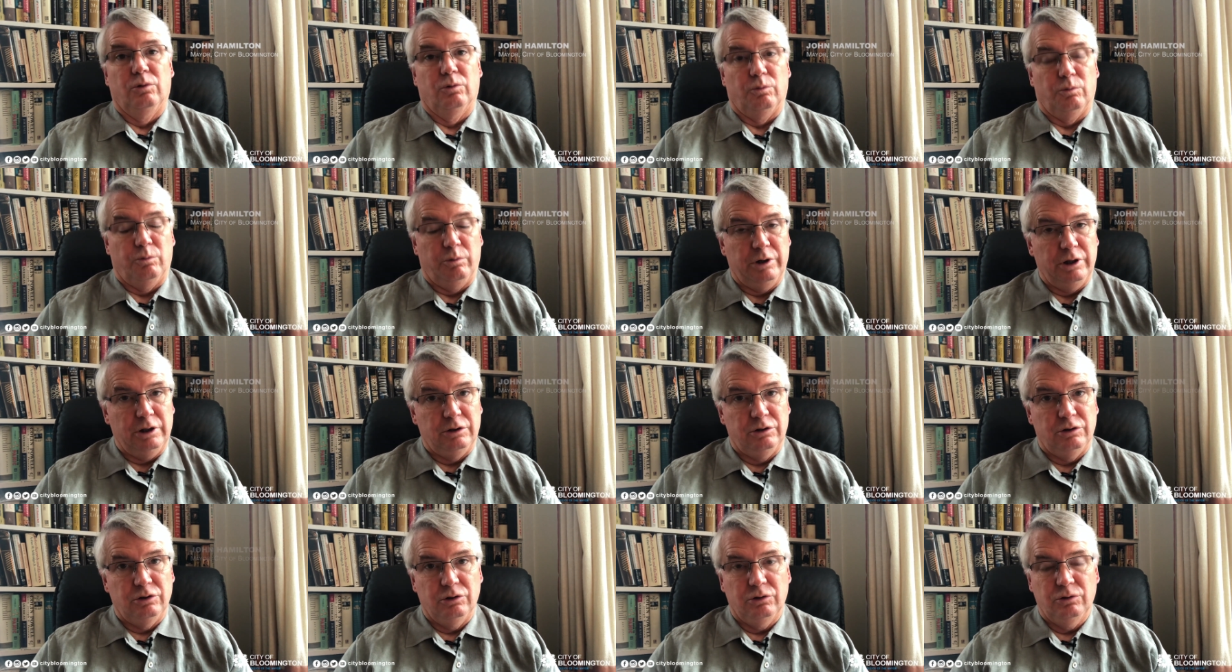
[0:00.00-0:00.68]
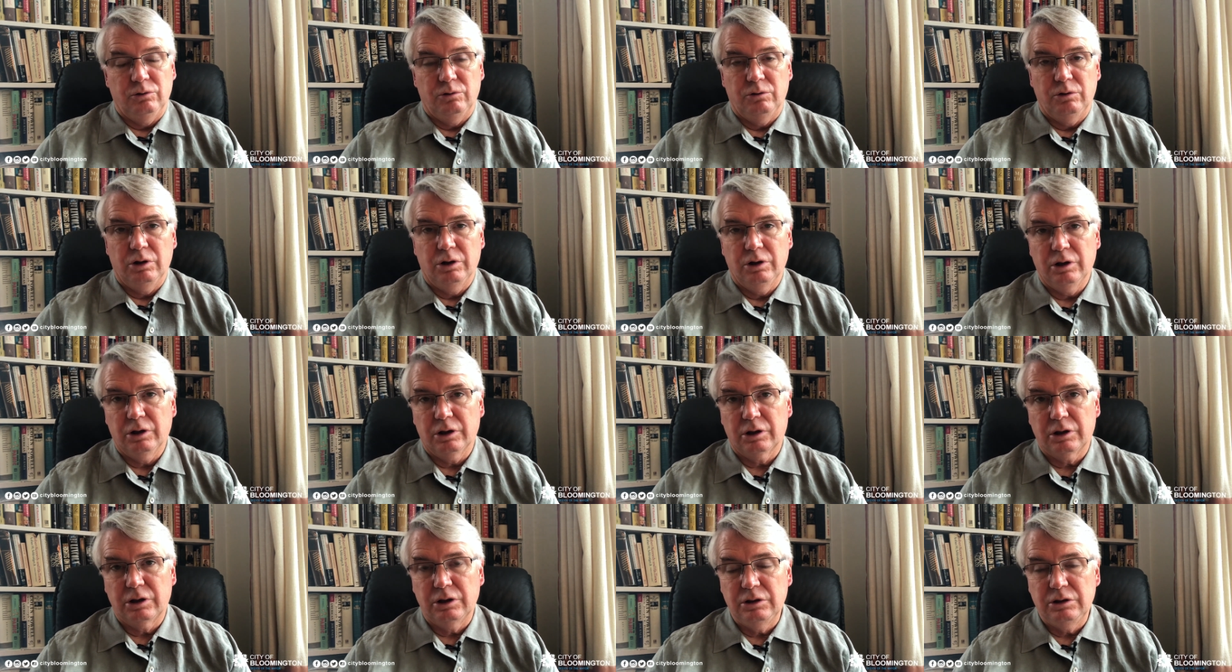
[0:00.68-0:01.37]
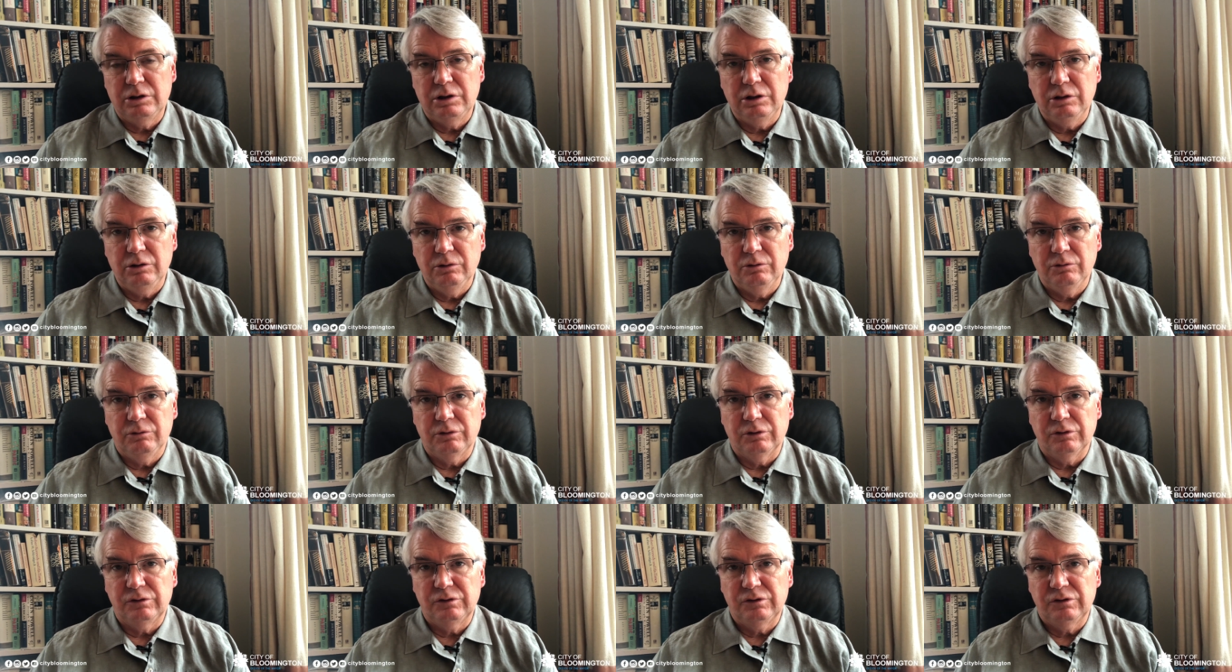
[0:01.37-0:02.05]
We do continue
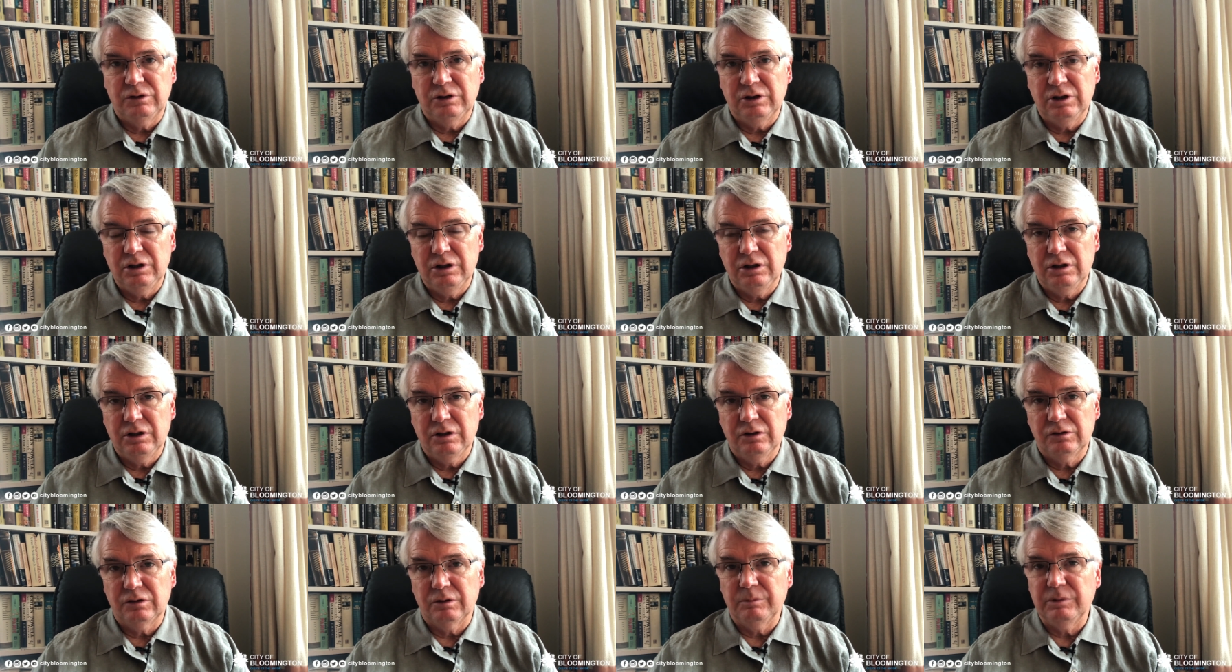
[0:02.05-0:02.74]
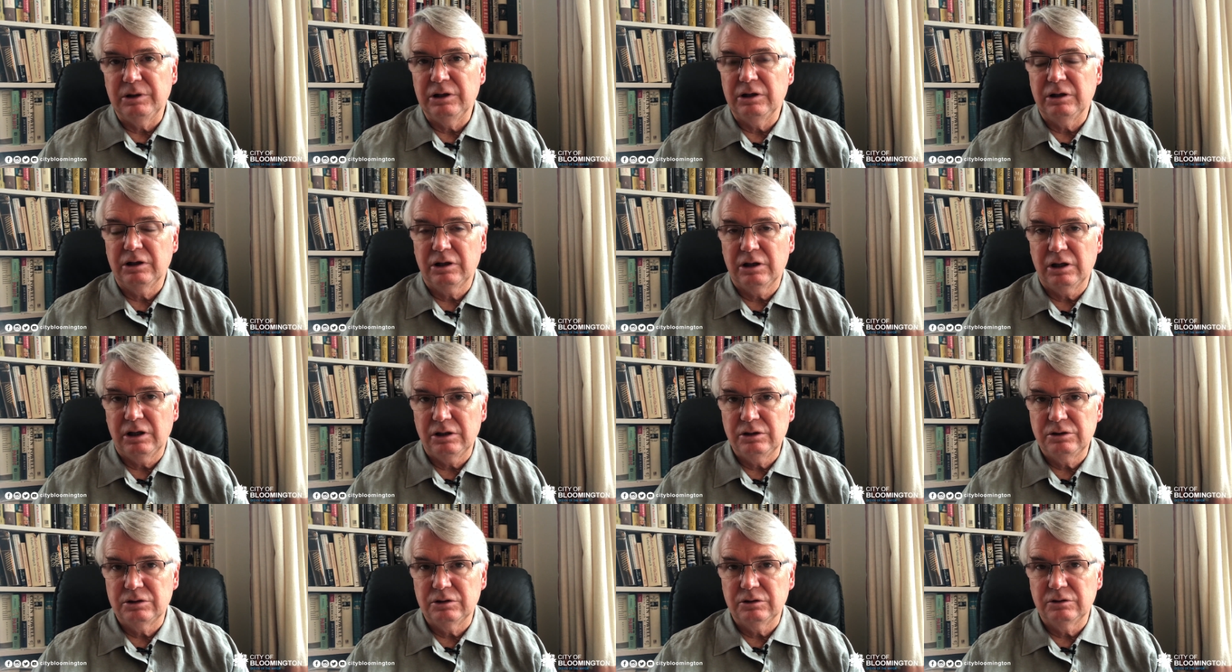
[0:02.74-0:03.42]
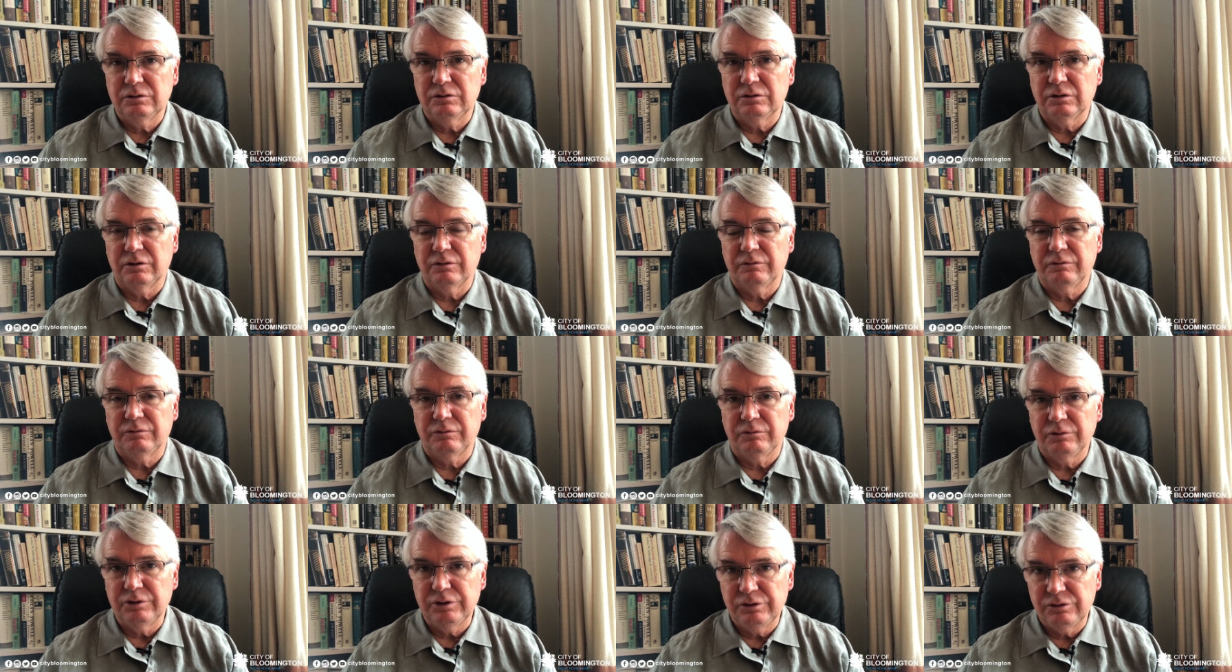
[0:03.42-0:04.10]
to see some indications
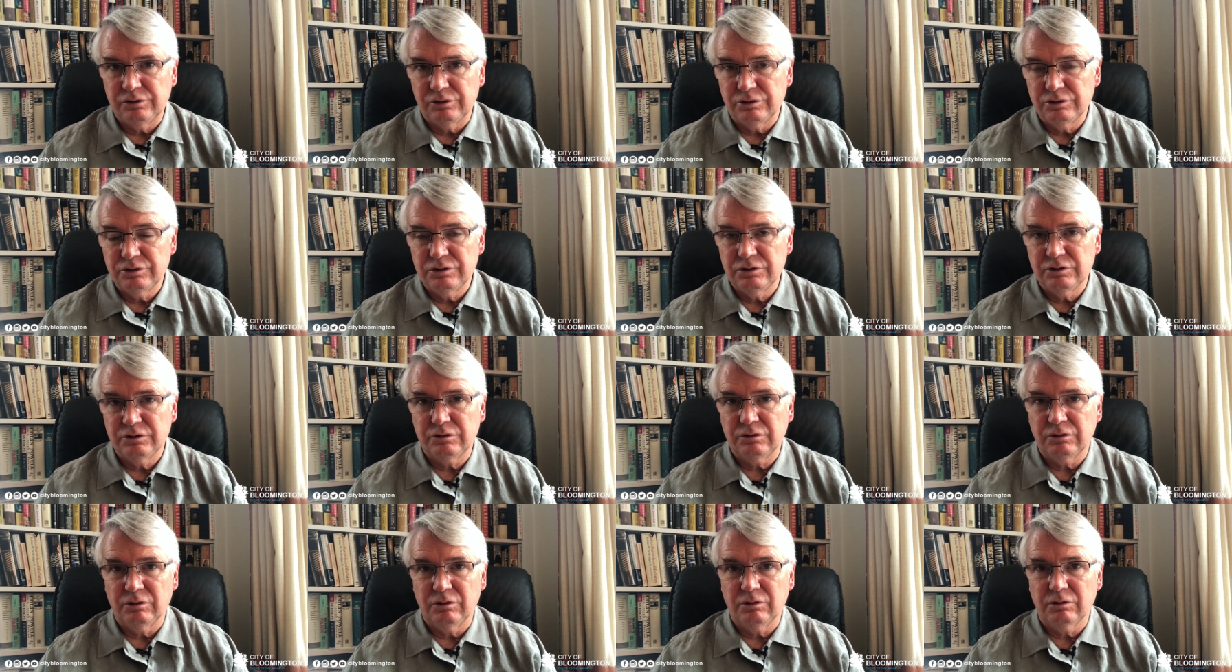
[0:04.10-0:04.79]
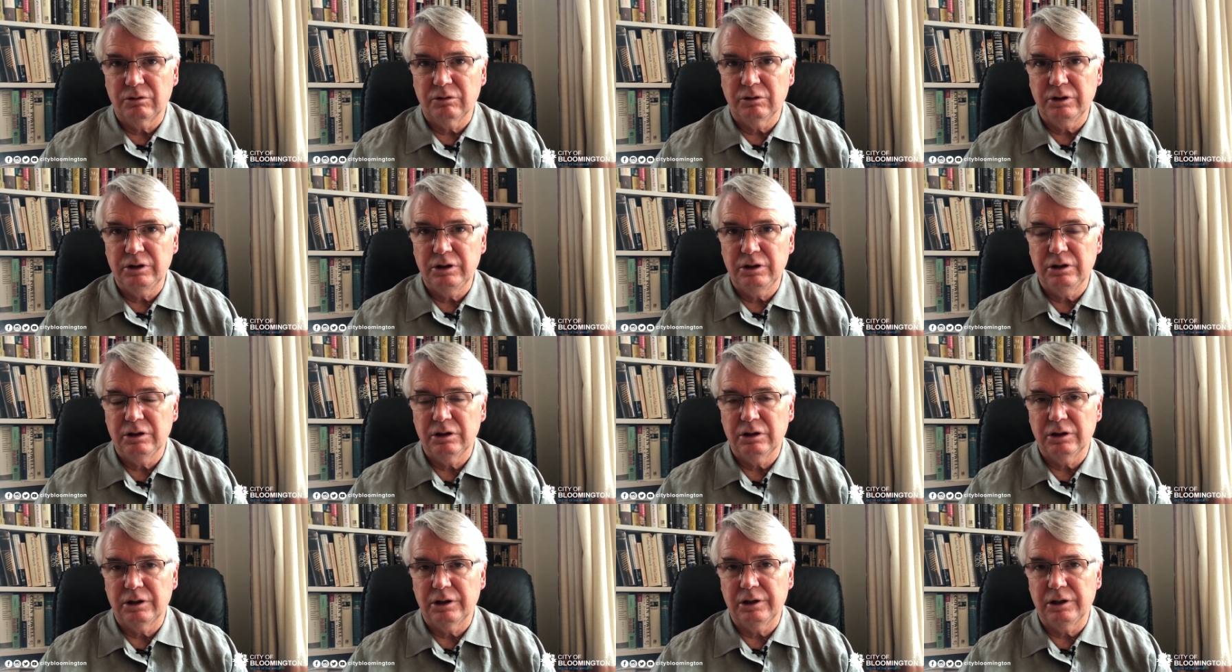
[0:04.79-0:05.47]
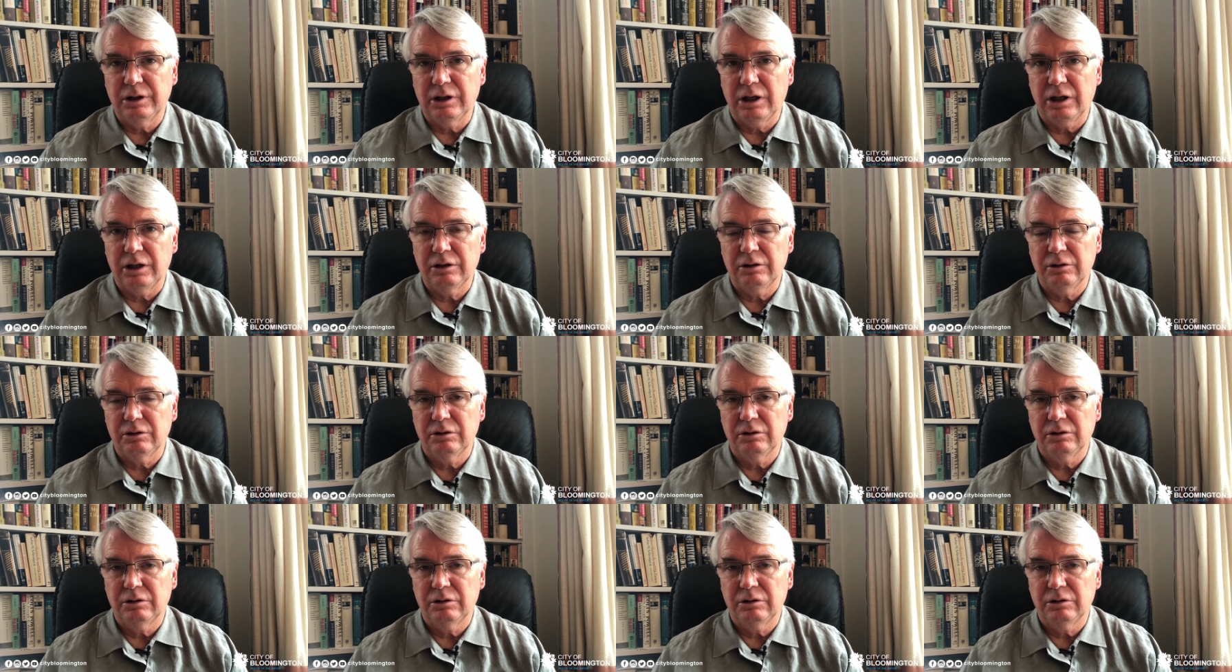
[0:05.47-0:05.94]
of resurgence locally, not